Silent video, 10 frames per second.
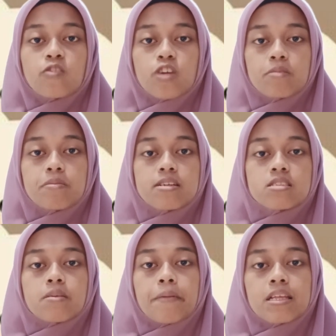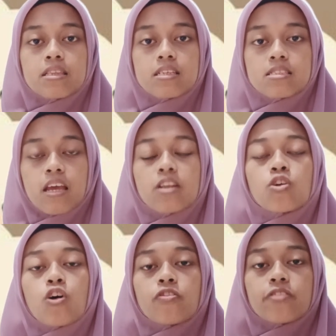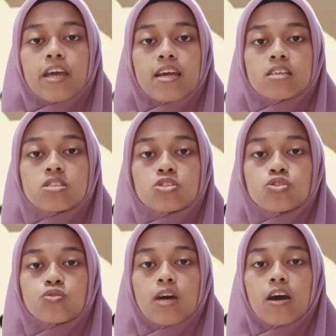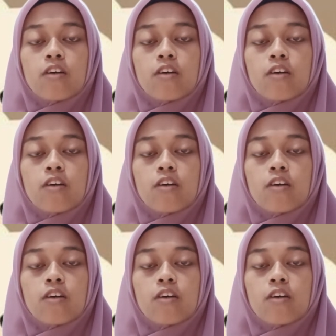grammar, semantics, and context to